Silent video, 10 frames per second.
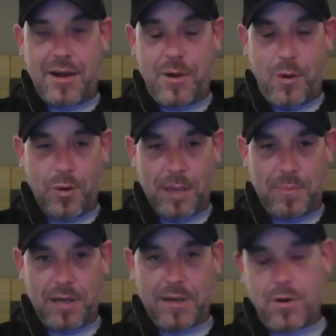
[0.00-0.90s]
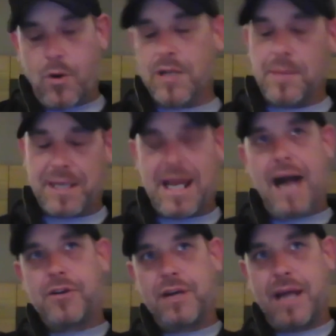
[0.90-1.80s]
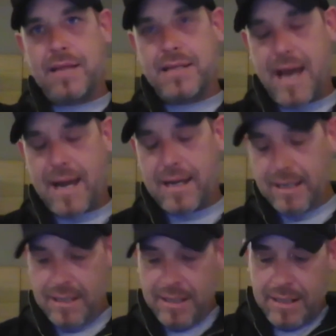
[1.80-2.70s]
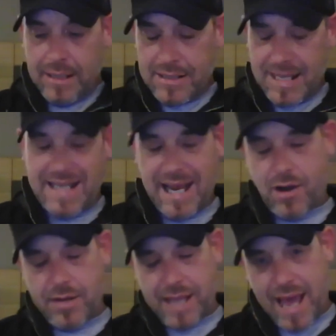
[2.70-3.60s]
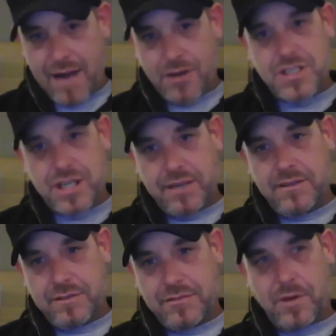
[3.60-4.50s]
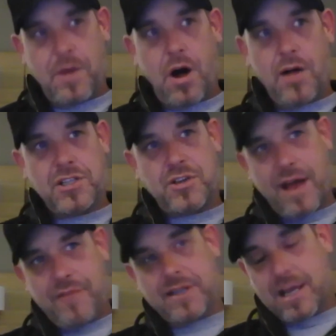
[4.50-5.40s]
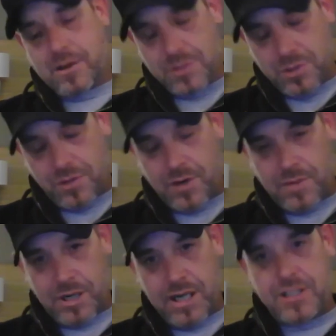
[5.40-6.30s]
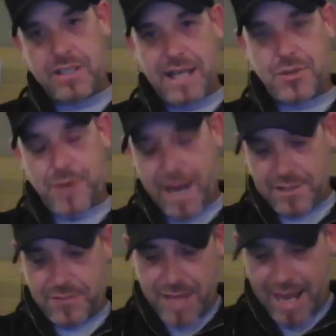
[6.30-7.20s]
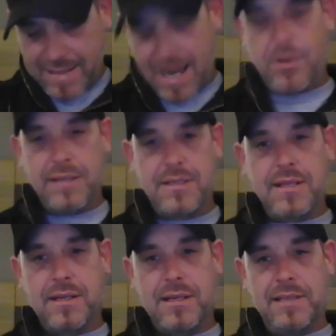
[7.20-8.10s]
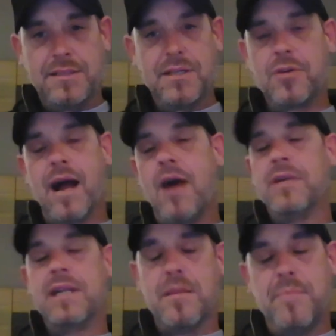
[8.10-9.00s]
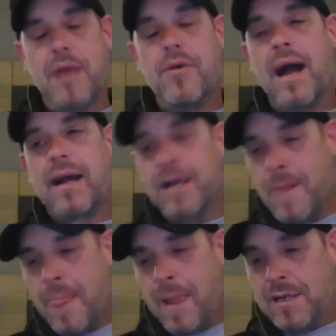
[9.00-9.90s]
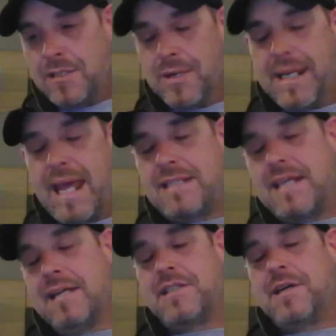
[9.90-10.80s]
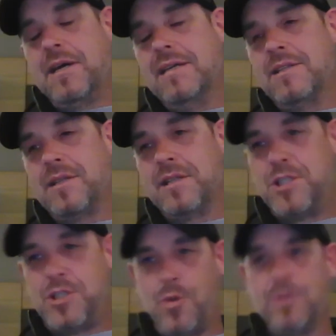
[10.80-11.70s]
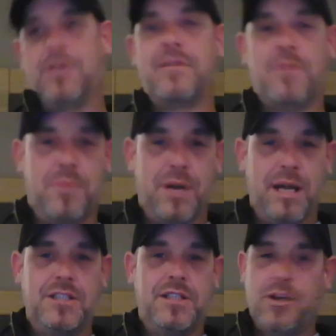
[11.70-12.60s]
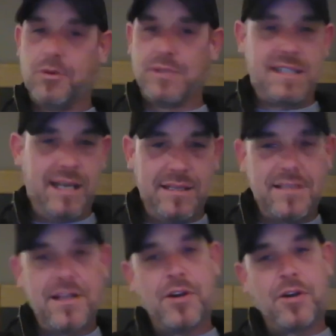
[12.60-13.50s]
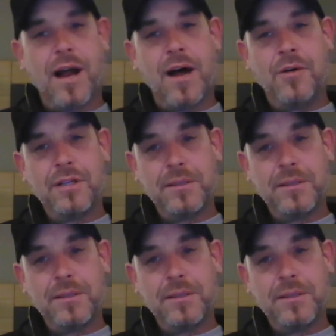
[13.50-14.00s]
hold up the concrete on the deck. They take all the energy from all the traffic that goes over a bridge and they transfer that down into the ground, into the bedrock. So a caisson is the shoulders of a bridge. You don't see it; it's underground.